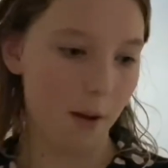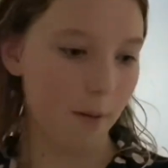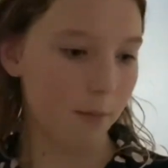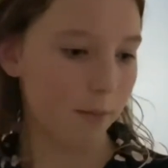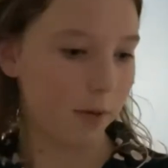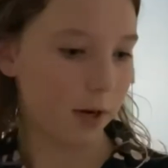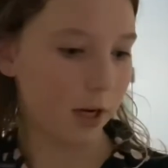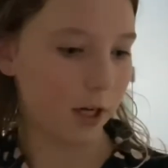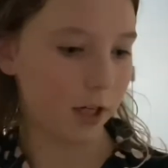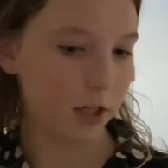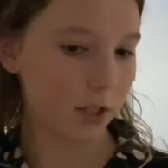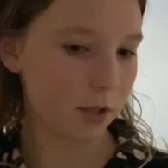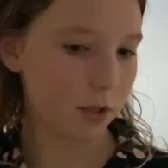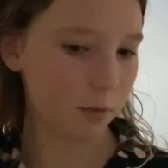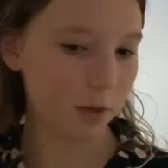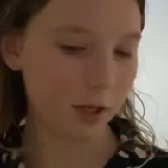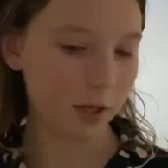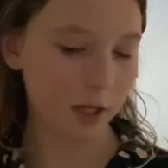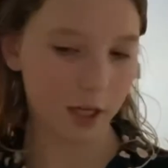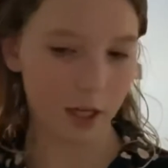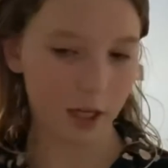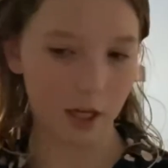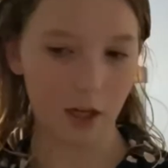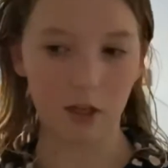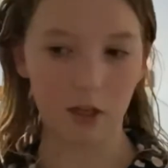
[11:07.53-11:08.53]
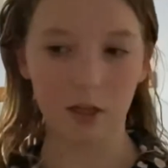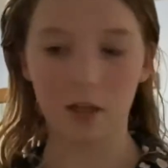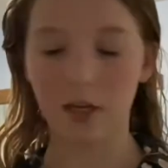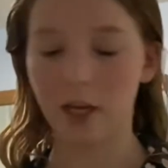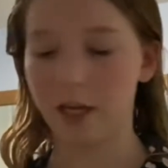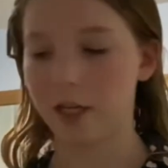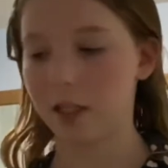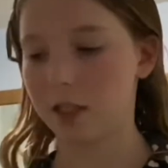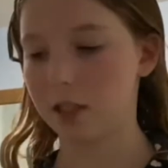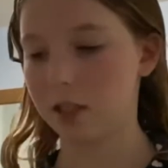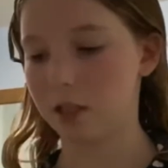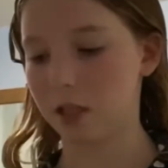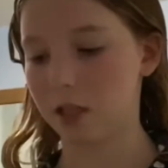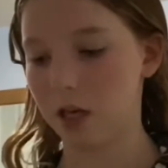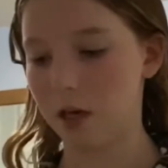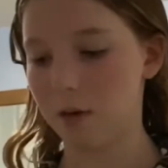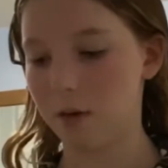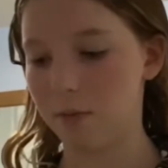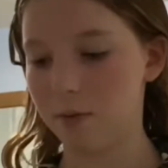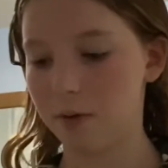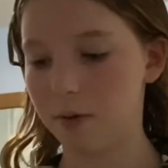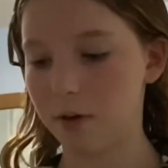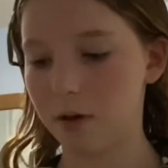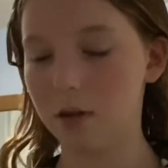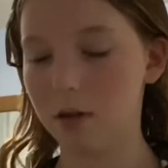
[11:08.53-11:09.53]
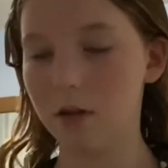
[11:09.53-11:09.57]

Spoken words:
but I just want to get a good night's sleep